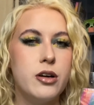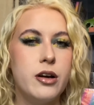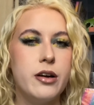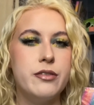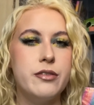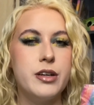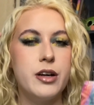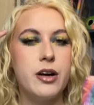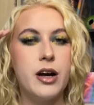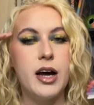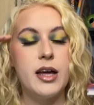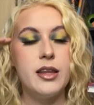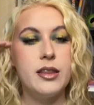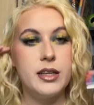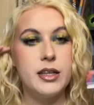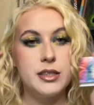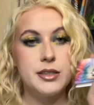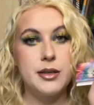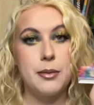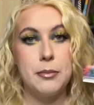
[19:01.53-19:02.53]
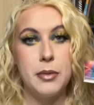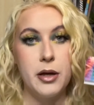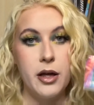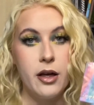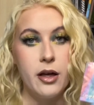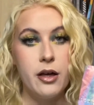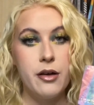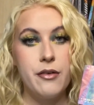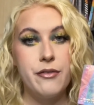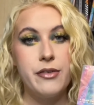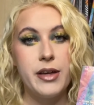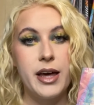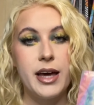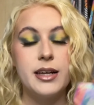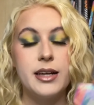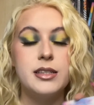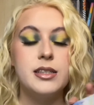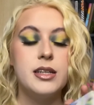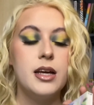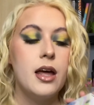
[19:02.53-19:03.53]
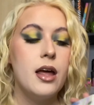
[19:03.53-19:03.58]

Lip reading: of your eye, these are perfect.